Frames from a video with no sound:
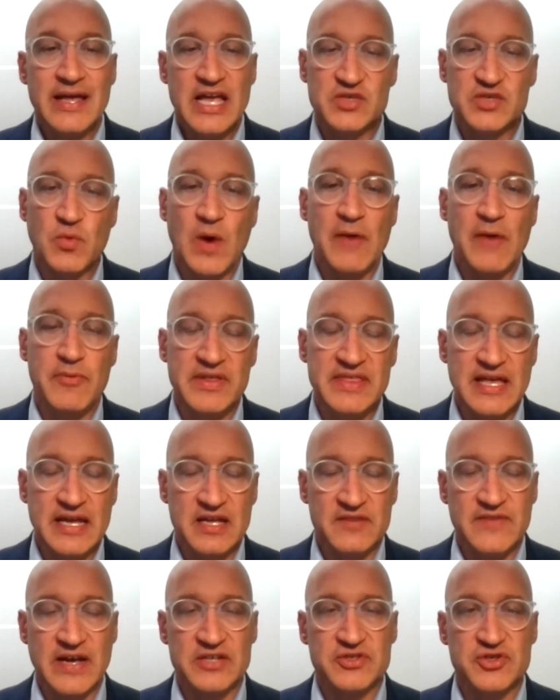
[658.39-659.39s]
is why we think
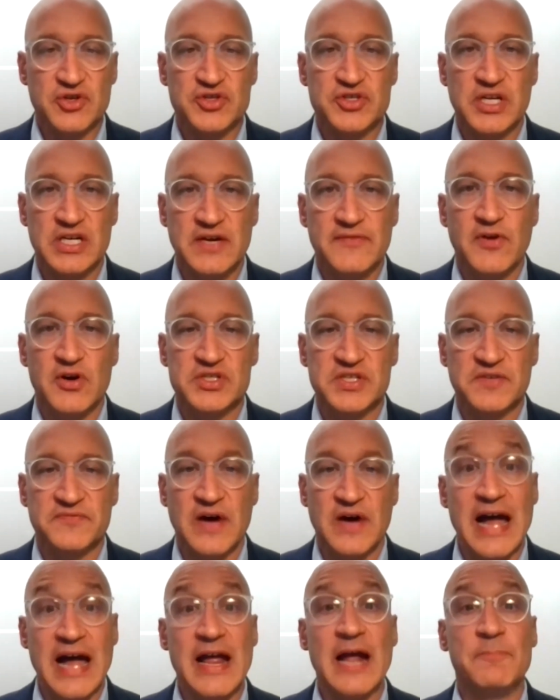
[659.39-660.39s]
investors should
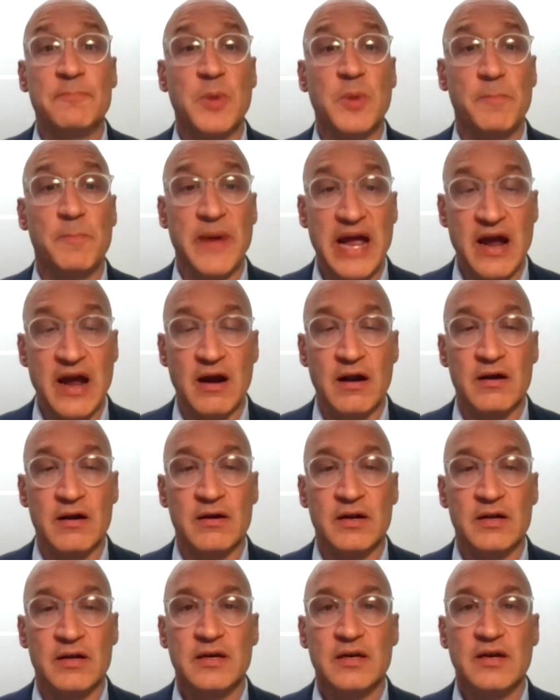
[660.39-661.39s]
diversify and prepare
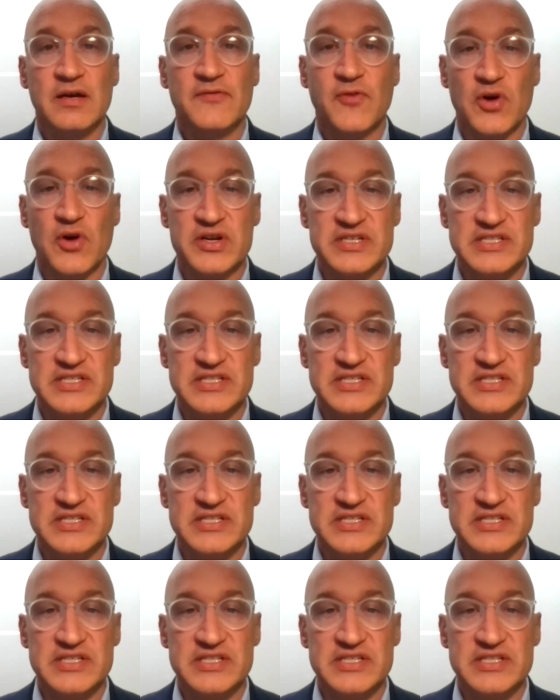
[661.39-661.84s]
for a